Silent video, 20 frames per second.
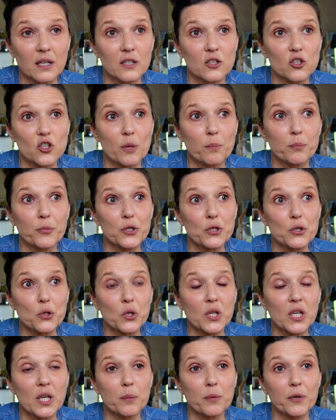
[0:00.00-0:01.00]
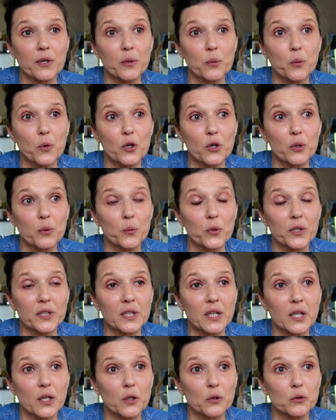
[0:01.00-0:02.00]
jumpers to keep her warm
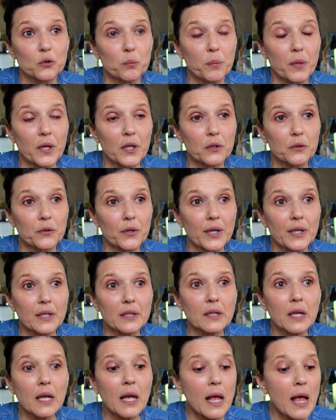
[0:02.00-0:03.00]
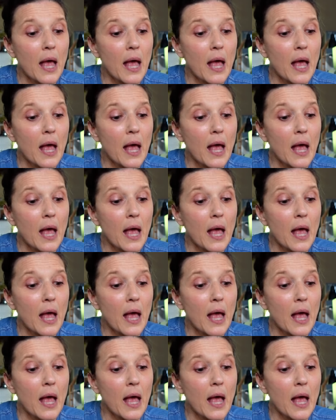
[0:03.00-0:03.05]
when they go to Belgrade.